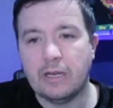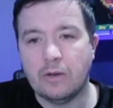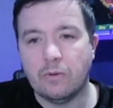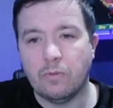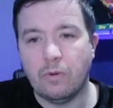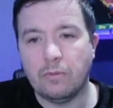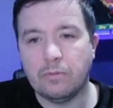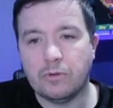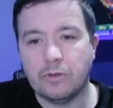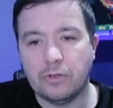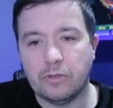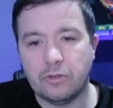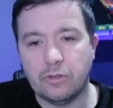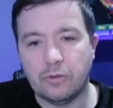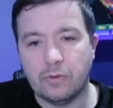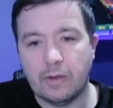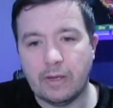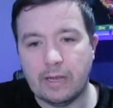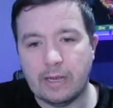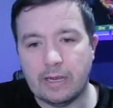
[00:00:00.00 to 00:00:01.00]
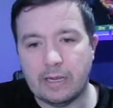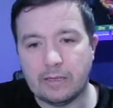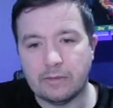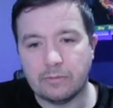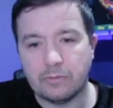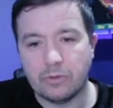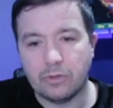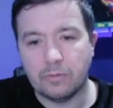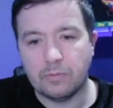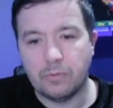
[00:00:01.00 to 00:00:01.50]
What I'm going to do here is I'm
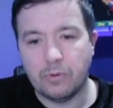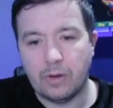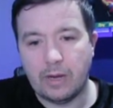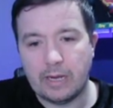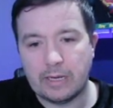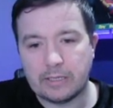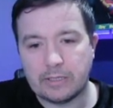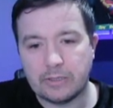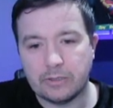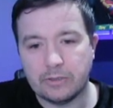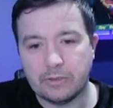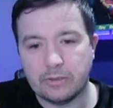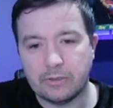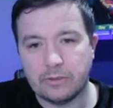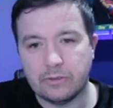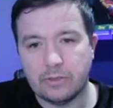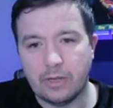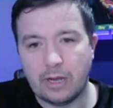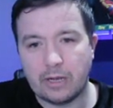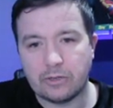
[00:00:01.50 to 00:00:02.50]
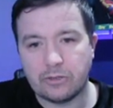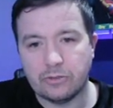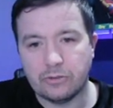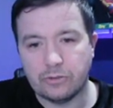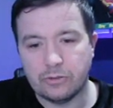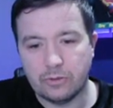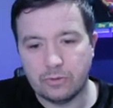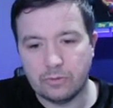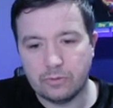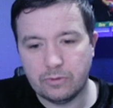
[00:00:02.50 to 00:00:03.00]
going to put action action
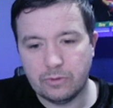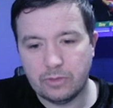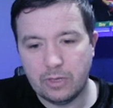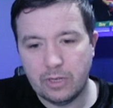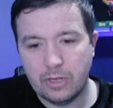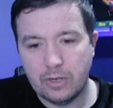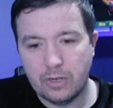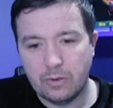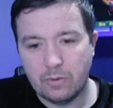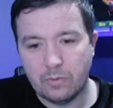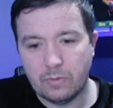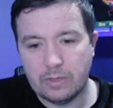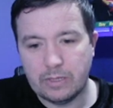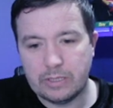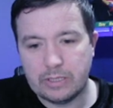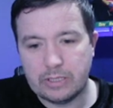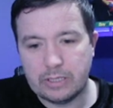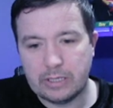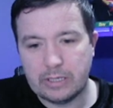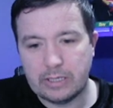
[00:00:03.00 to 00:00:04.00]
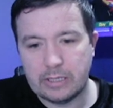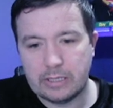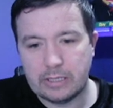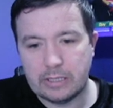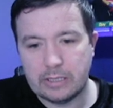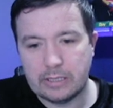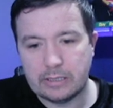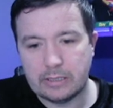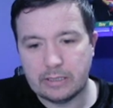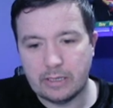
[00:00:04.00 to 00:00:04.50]
zones, which
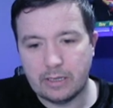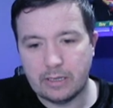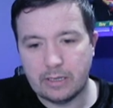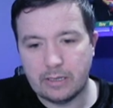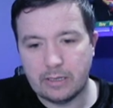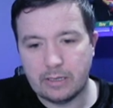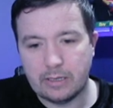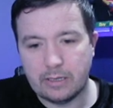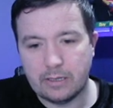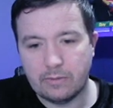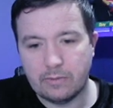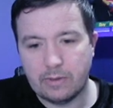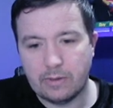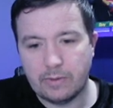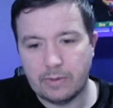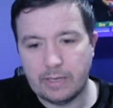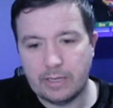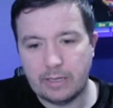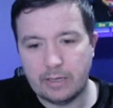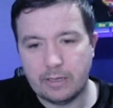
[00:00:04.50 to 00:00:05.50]
is uh, where we at.